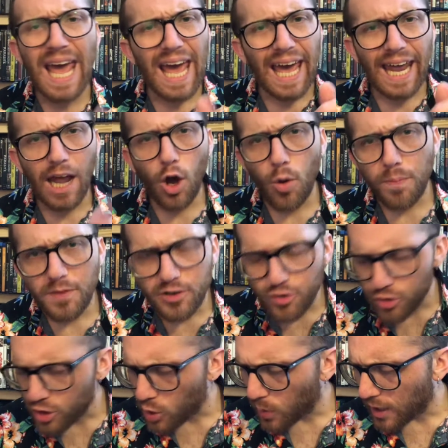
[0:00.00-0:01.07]
and I hope that
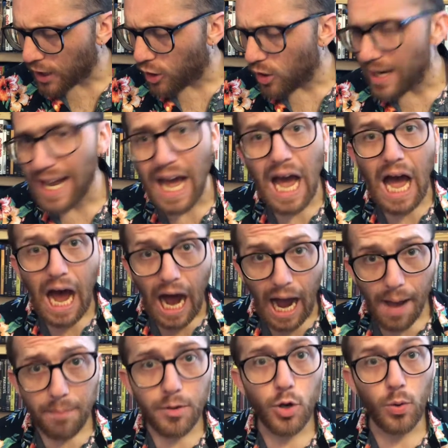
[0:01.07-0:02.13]
you're doing good.
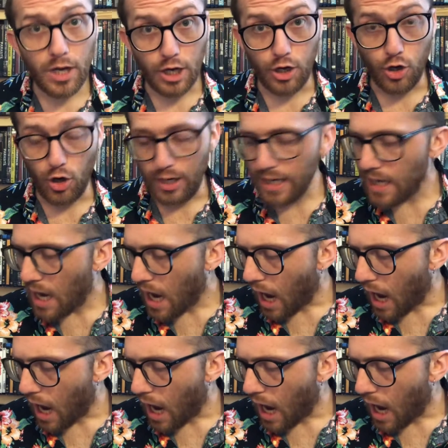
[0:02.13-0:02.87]
I'm doing good.